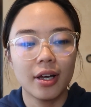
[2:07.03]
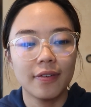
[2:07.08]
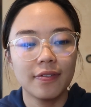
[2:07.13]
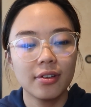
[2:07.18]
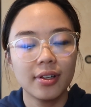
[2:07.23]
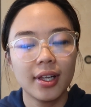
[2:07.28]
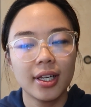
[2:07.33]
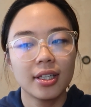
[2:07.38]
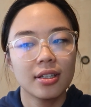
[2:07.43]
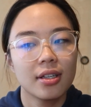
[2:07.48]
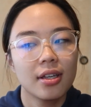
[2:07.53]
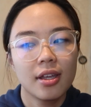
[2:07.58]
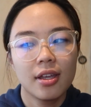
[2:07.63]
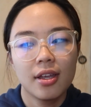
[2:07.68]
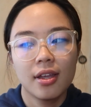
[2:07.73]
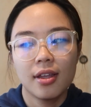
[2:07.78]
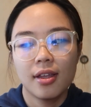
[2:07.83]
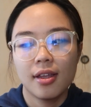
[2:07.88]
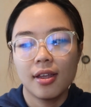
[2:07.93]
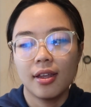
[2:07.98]
I feel like
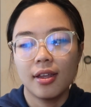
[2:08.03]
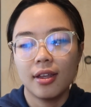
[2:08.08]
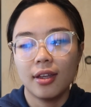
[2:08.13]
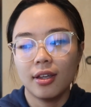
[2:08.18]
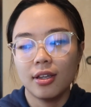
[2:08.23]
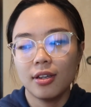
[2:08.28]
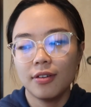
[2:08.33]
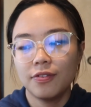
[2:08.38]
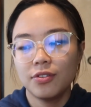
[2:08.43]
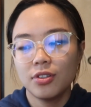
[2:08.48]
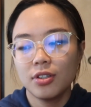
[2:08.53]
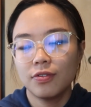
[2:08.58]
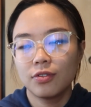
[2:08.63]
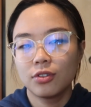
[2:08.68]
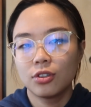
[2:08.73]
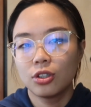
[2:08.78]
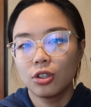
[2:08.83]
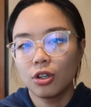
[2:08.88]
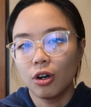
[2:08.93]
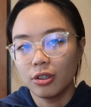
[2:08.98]
if you've
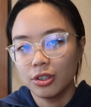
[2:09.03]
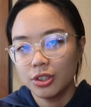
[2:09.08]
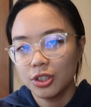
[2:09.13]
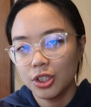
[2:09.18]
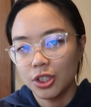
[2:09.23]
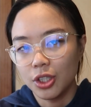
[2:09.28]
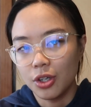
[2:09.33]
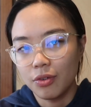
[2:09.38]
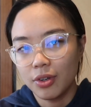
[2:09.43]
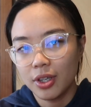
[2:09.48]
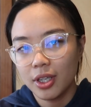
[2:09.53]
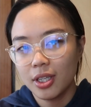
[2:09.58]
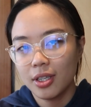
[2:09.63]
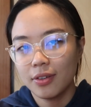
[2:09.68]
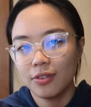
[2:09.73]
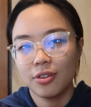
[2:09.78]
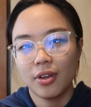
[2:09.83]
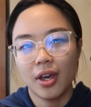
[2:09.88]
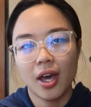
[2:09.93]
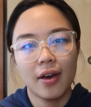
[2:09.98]
gone to uni,
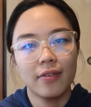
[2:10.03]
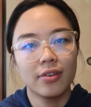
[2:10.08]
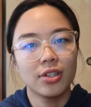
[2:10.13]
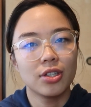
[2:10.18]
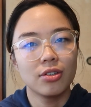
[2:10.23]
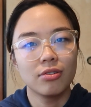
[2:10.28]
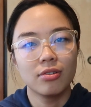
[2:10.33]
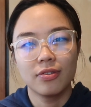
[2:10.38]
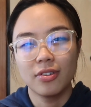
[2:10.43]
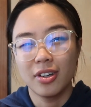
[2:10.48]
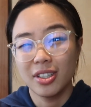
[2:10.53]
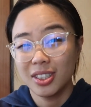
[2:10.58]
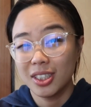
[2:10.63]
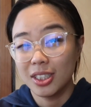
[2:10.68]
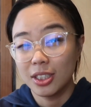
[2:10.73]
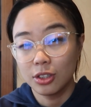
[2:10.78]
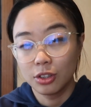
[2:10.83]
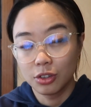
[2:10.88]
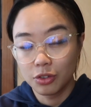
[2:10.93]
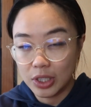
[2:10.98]
if you have a
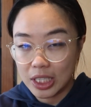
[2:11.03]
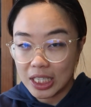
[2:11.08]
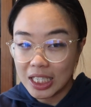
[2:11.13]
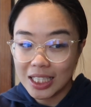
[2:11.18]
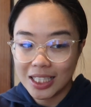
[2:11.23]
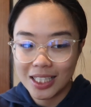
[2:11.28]
university degree,